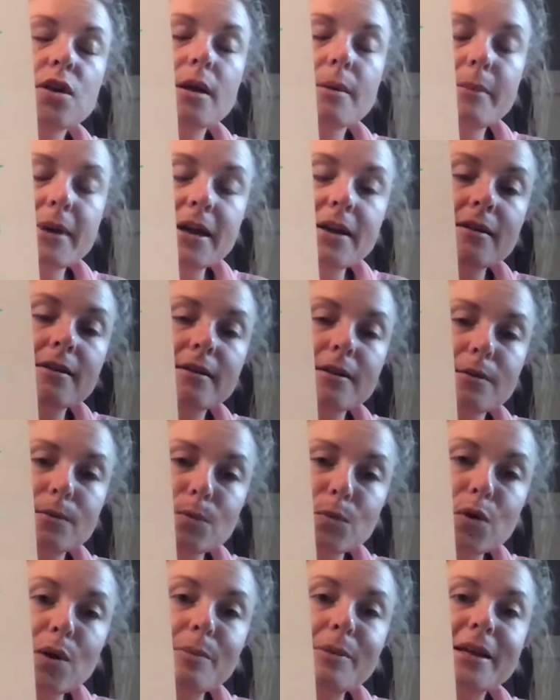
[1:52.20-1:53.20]
American
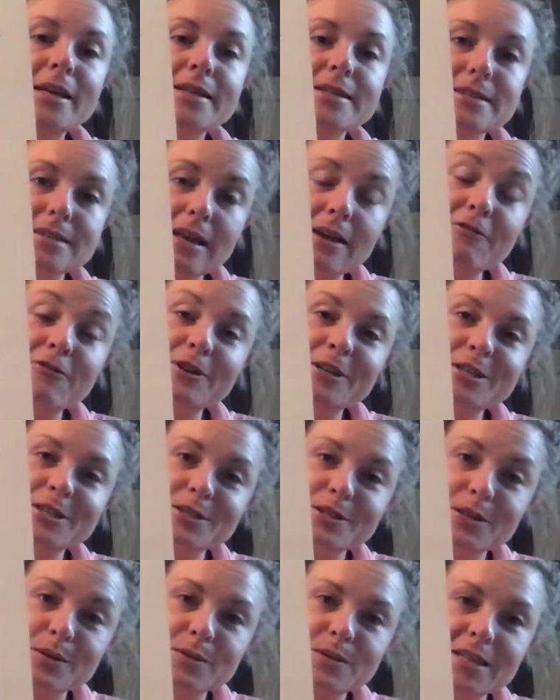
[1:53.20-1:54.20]
Woman Suffrage
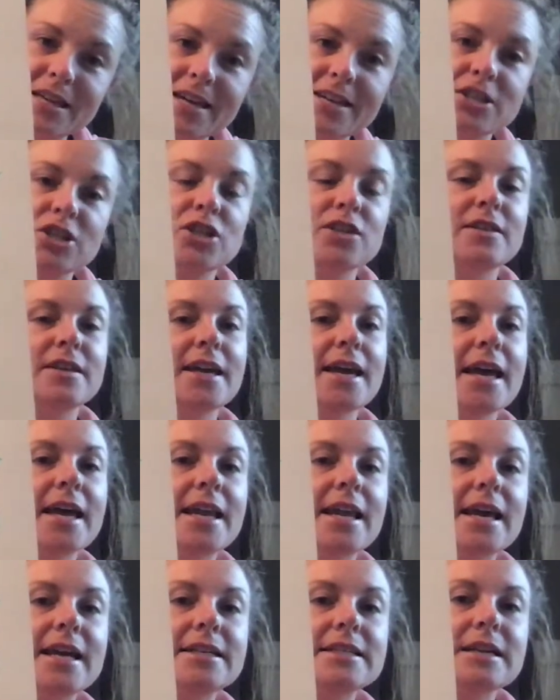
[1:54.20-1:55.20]
Association, the
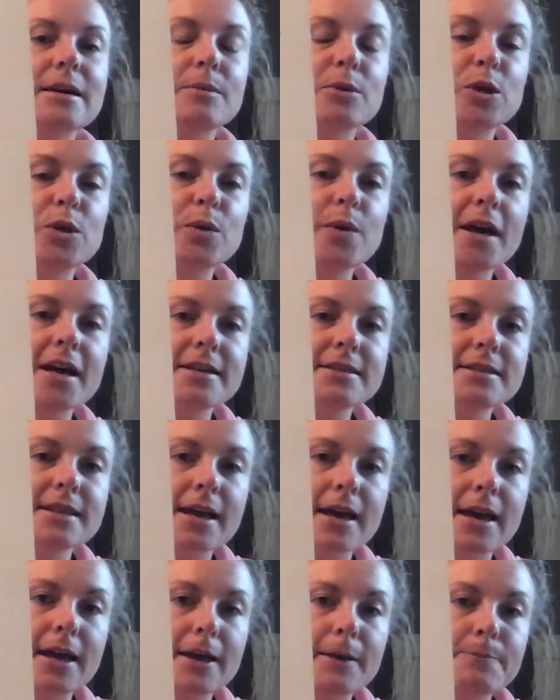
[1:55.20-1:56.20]

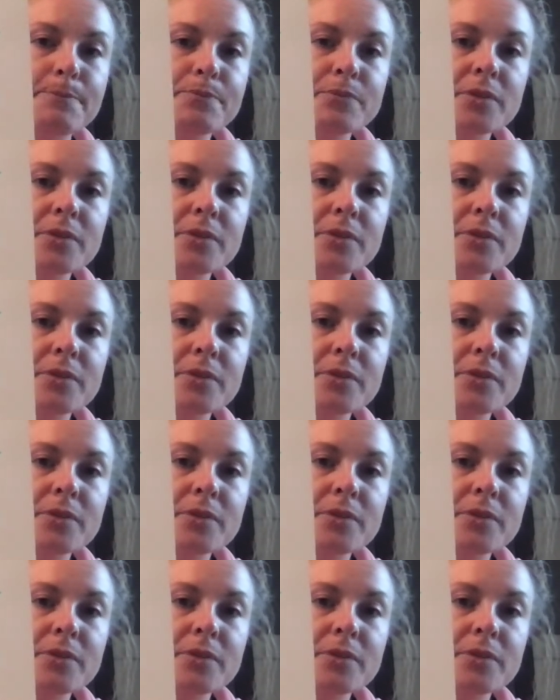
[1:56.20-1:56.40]
NAWSA.